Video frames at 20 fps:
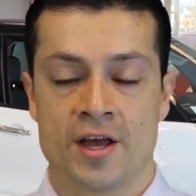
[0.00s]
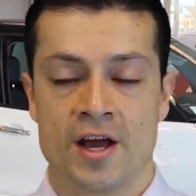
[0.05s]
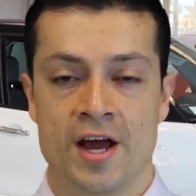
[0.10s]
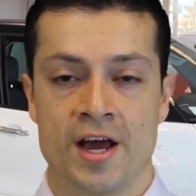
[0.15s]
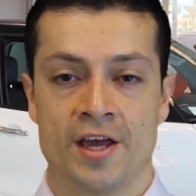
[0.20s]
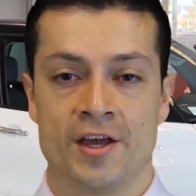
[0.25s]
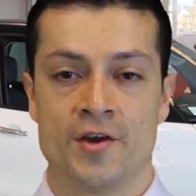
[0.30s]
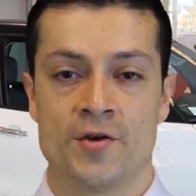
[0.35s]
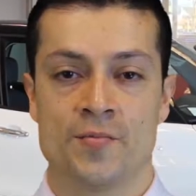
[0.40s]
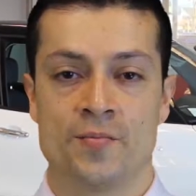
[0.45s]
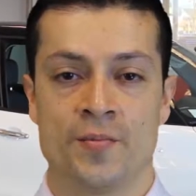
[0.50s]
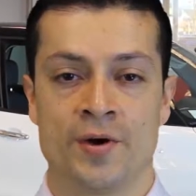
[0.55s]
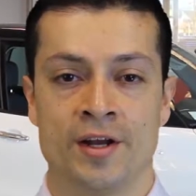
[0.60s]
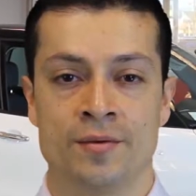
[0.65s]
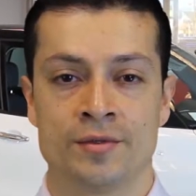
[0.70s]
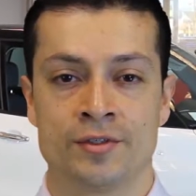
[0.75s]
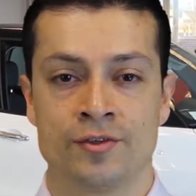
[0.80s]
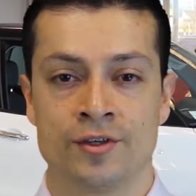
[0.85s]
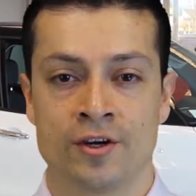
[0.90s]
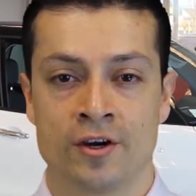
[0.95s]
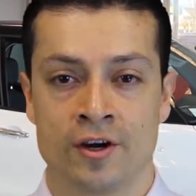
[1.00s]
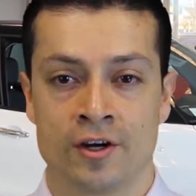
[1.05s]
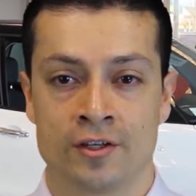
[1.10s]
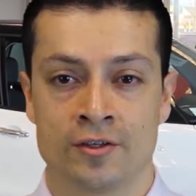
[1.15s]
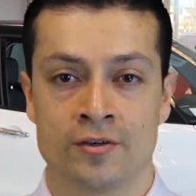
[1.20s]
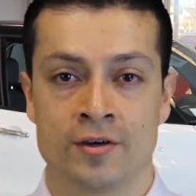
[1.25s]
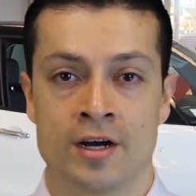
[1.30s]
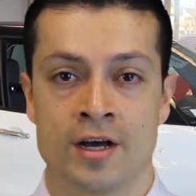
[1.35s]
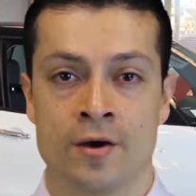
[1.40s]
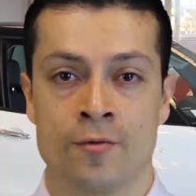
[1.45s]
Hi, my name is
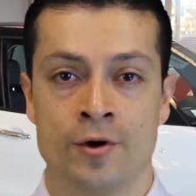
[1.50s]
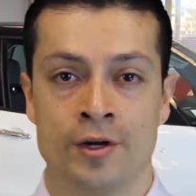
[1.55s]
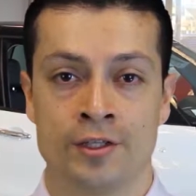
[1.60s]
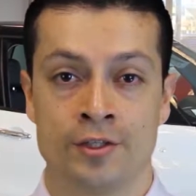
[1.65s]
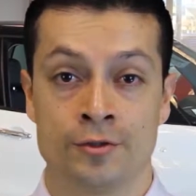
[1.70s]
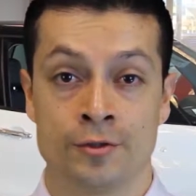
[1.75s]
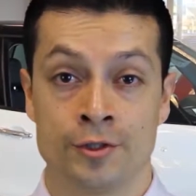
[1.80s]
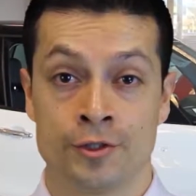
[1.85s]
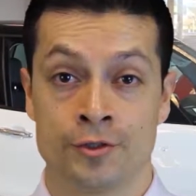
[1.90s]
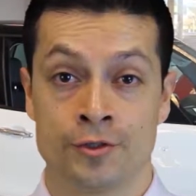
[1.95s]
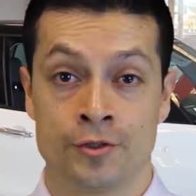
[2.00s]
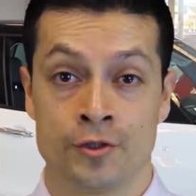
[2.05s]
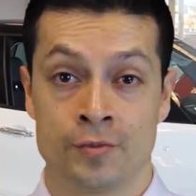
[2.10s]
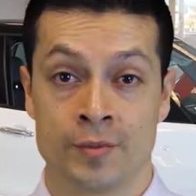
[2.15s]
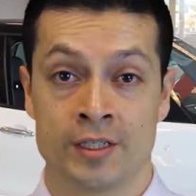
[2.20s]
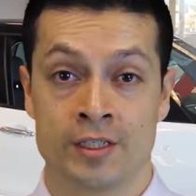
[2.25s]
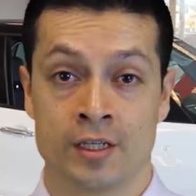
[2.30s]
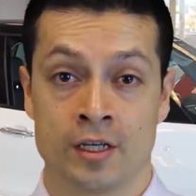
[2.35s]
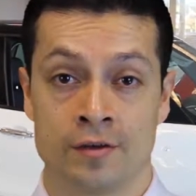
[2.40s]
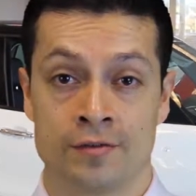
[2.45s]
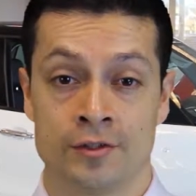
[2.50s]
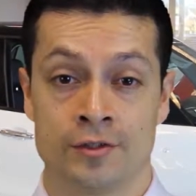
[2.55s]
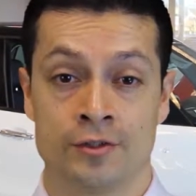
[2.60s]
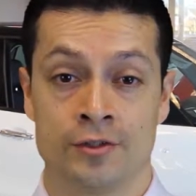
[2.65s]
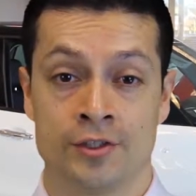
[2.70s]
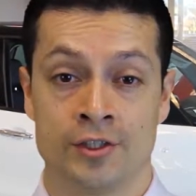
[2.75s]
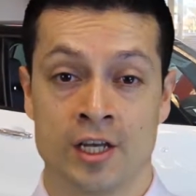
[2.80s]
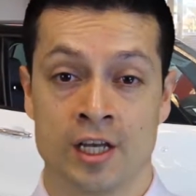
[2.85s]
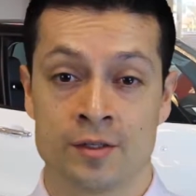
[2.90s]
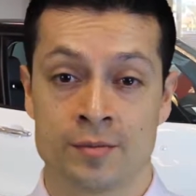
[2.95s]
Ricardo and I wanted to introduce myself as your
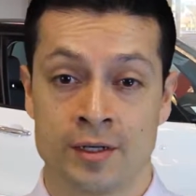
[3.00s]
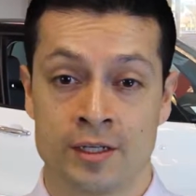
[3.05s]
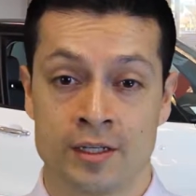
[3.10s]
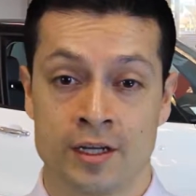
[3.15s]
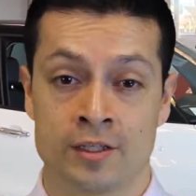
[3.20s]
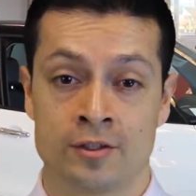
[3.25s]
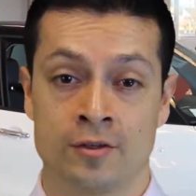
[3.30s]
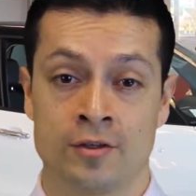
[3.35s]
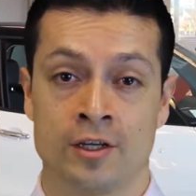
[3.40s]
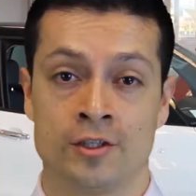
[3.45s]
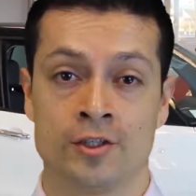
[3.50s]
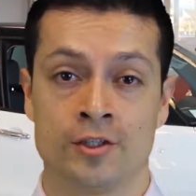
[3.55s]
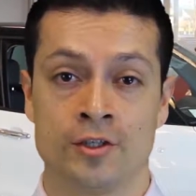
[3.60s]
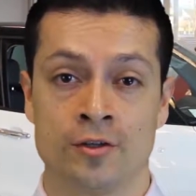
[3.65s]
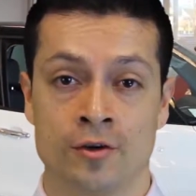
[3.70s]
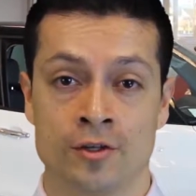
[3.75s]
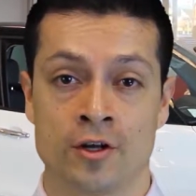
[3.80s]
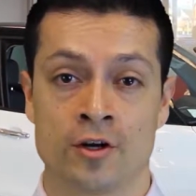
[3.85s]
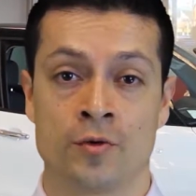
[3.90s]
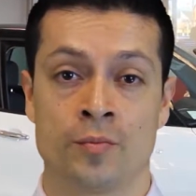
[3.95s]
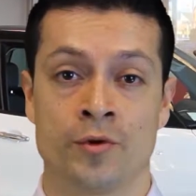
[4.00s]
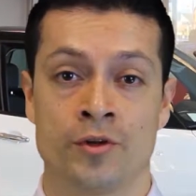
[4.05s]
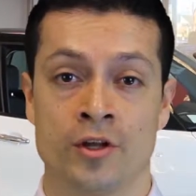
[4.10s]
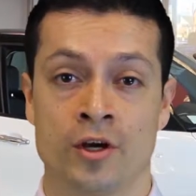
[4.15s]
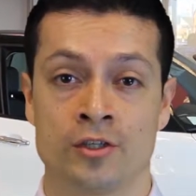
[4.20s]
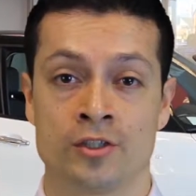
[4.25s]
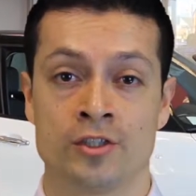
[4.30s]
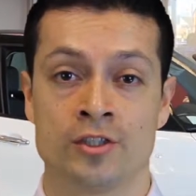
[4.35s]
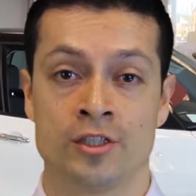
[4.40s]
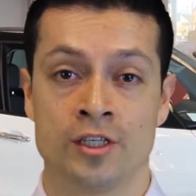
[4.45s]
salesman and to let you know that our
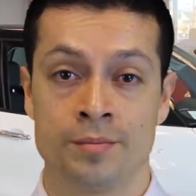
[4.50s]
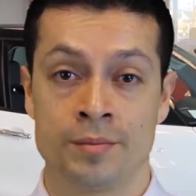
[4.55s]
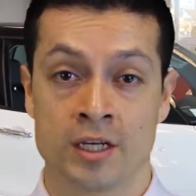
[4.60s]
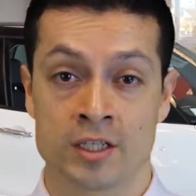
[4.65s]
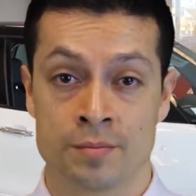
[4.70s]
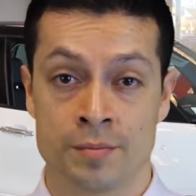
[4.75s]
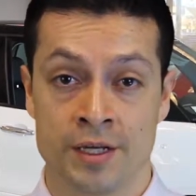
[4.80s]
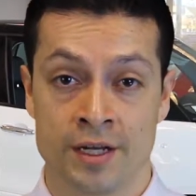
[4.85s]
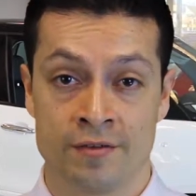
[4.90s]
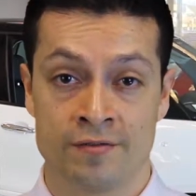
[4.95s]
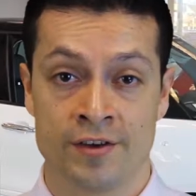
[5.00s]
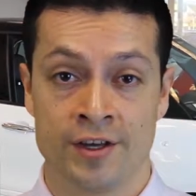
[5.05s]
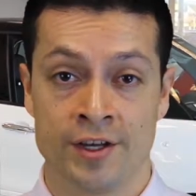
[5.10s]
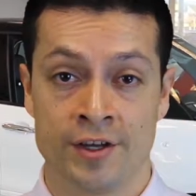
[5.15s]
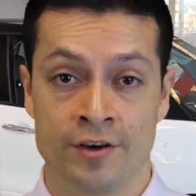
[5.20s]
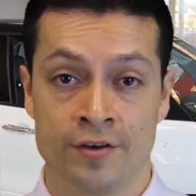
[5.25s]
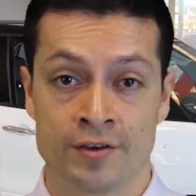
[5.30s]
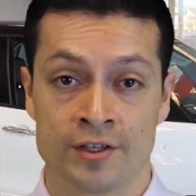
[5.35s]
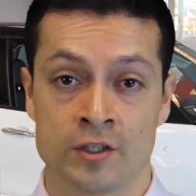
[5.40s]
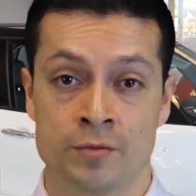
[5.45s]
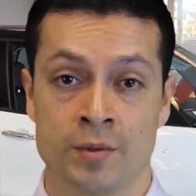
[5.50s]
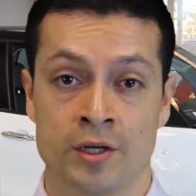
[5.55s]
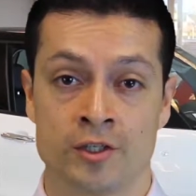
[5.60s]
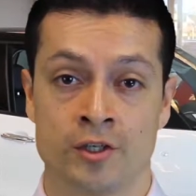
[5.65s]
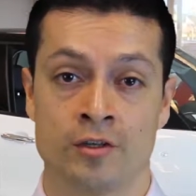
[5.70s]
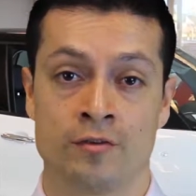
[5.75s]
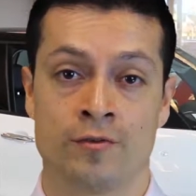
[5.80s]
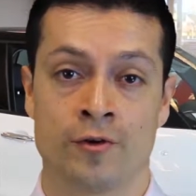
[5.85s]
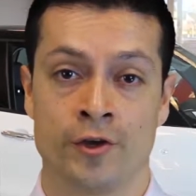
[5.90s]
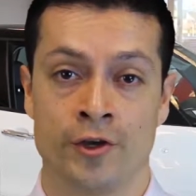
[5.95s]
production team has made a video
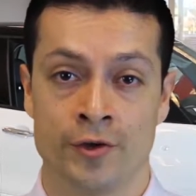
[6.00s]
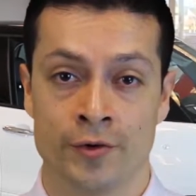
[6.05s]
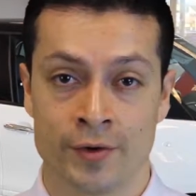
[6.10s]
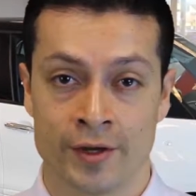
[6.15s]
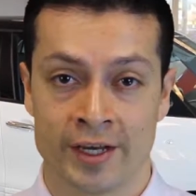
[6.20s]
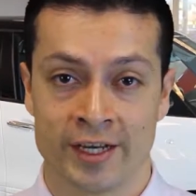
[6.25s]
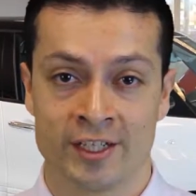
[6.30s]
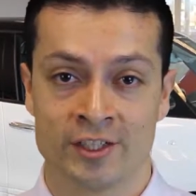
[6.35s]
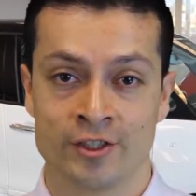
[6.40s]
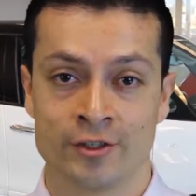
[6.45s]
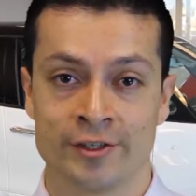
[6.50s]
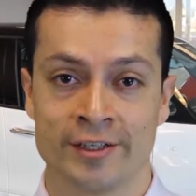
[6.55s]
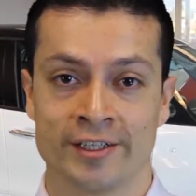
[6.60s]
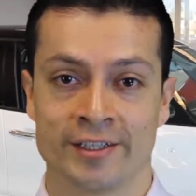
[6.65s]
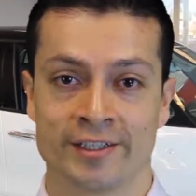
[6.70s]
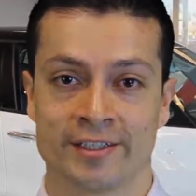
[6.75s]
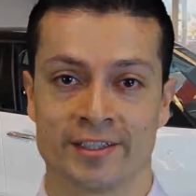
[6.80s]
especially for you. Enjoy!